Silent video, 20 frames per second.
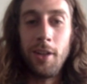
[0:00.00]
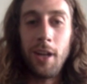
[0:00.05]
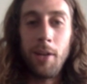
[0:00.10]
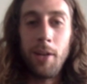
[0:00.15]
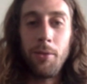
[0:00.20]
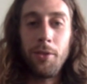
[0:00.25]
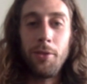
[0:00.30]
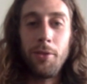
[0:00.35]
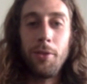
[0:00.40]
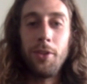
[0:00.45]
I was
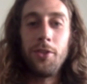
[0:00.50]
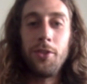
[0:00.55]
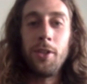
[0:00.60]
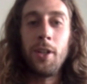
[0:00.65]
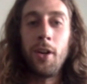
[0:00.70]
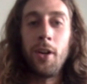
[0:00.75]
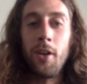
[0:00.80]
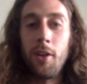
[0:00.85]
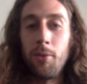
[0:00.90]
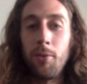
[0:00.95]
doing
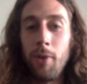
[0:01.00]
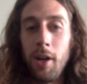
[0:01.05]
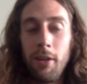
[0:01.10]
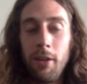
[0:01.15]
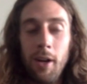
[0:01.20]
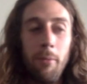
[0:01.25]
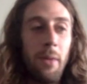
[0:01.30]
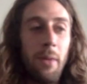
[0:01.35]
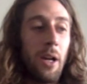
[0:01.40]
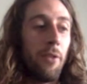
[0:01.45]
Qigong, I was walking
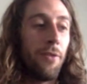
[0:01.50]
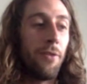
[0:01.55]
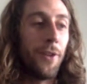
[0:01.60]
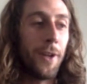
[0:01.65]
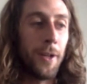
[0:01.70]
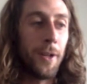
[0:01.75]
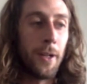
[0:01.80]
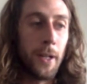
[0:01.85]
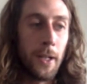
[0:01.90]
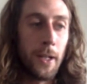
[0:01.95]
around barefoot,